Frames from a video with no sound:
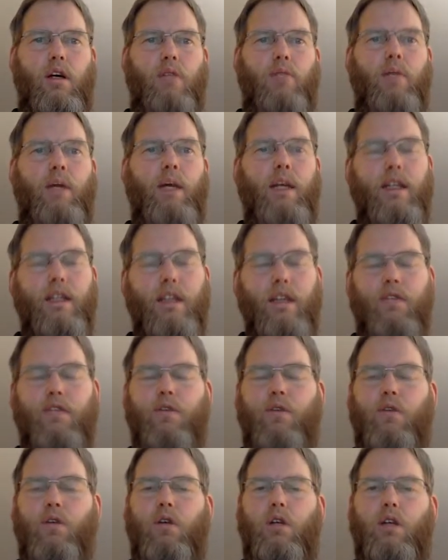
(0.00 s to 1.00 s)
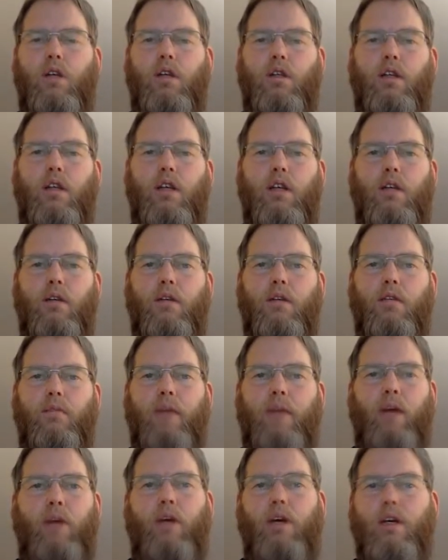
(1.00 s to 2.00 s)
By default in
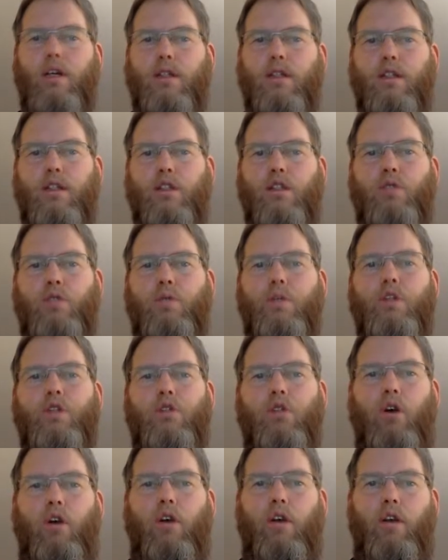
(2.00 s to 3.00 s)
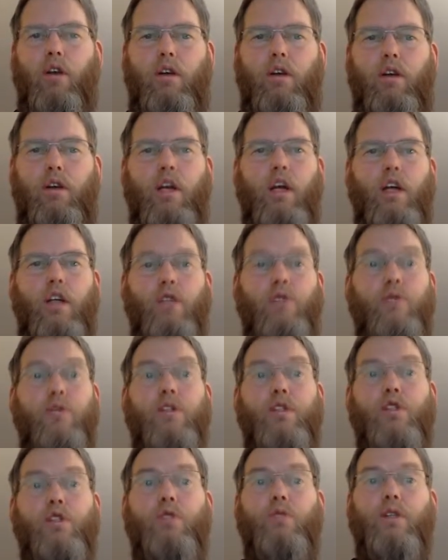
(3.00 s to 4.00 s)
macOS this is switched on. This
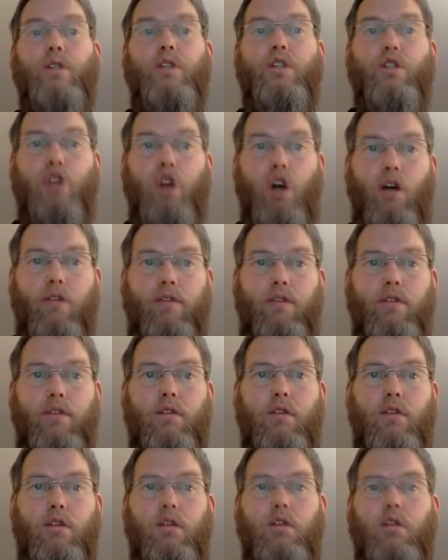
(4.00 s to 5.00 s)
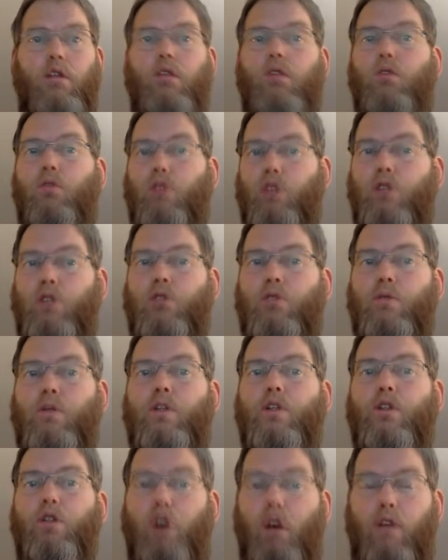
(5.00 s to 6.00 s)
is switched off. You need to switch
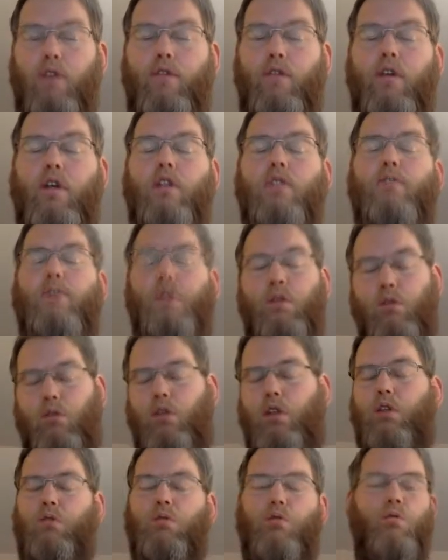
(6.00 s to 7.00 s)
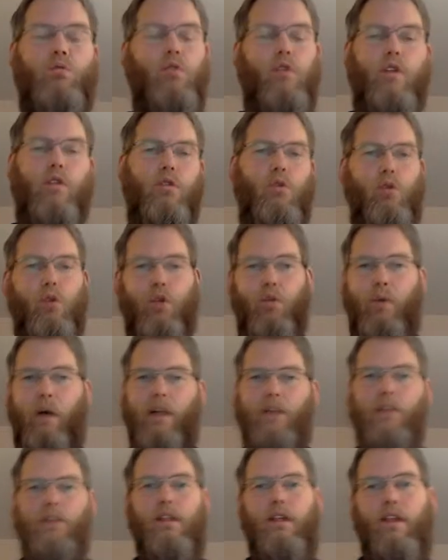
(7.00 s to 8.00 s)
it on first, but you need to do this only
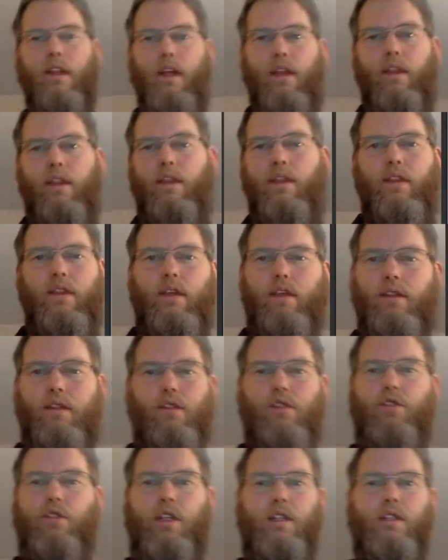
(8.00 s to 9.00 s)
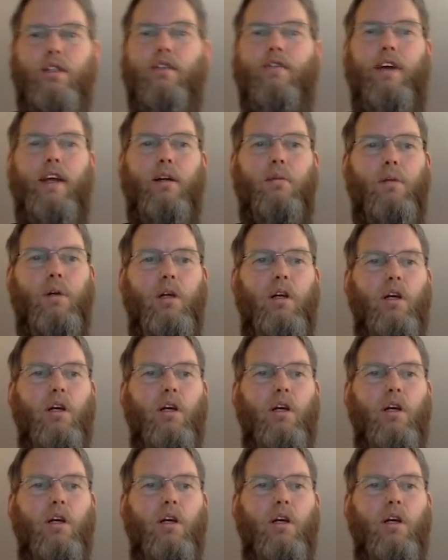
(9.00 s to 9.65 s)
once, and then it's just available.